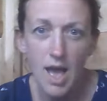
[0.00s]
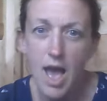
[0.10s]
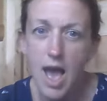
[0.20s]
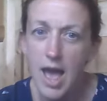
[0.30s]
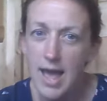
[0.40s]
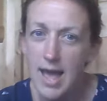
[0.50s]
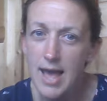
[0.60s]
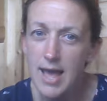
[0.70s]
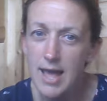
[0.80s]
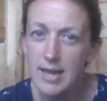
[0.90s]

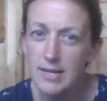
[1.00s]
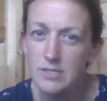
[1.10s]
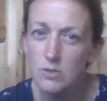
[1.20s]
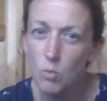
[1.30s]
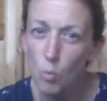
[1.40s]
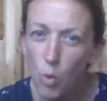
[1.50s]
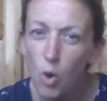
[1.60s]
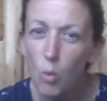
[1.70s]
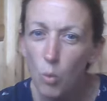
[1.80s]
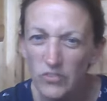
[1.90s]
And what
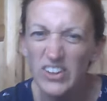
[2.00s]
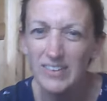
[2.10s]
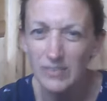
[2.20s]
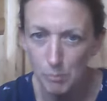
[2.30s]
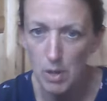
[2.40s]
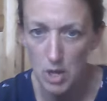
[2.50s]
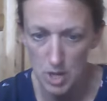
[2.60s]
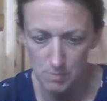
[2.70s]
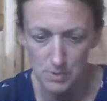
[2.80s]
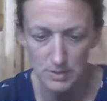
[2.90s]
was its
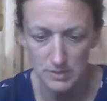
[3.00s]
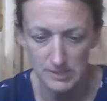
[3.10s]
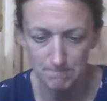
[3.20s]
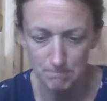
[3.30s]
purpose?